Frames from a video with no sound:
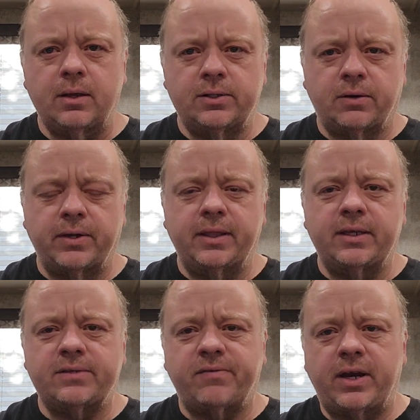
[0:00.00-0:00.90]
So in
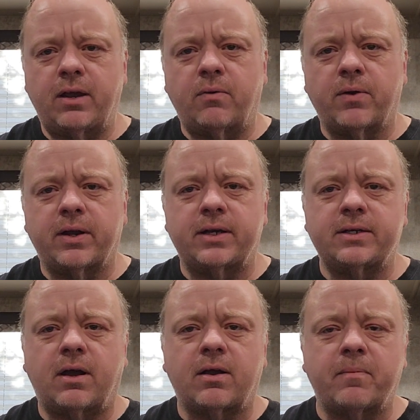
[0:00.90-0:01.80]
this video, we're going to
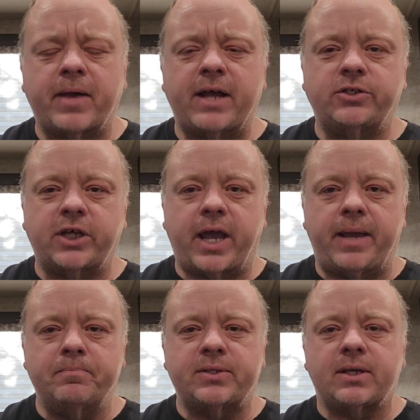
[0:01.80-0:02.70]
talk about
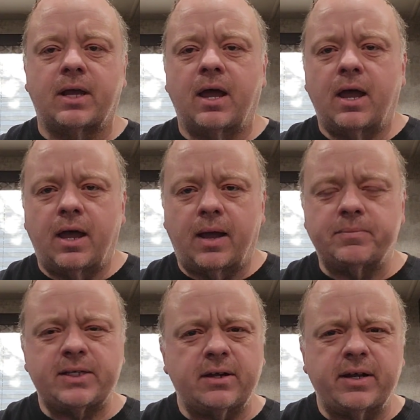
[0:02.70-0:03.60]
James. I'm
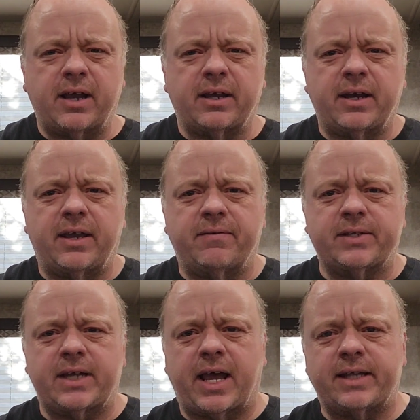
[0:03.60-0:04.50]
still not going to give
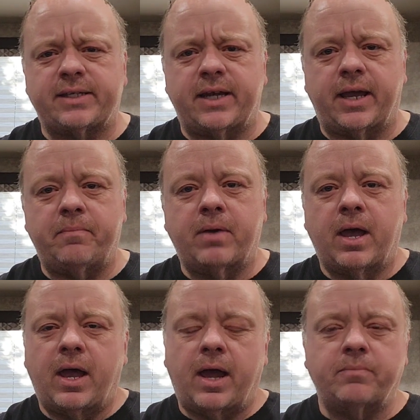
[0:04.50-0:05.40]
his last name.
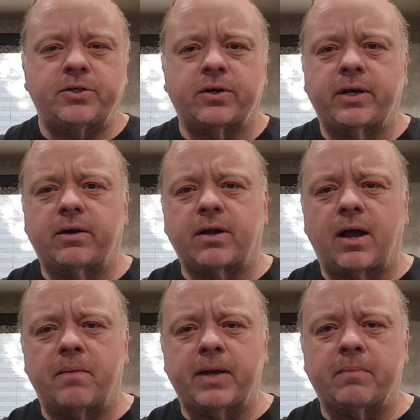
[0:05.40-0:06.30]
I'm sure he'll
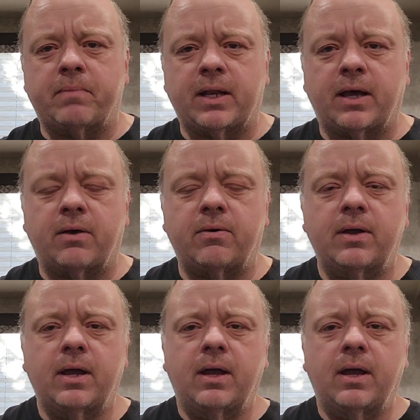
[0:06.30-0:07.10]
comment below.